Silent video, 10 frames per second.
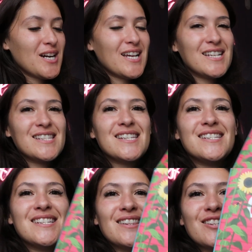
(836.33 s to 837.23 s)
and it's a
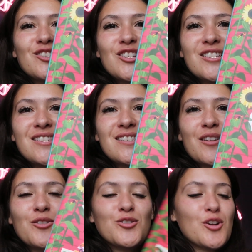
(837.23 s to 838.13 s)
delicious
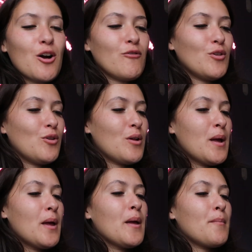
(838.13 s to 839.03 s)
southern novel
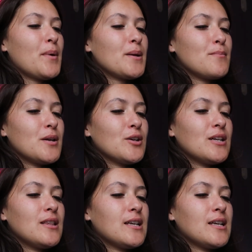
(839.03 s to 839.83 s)
by Mary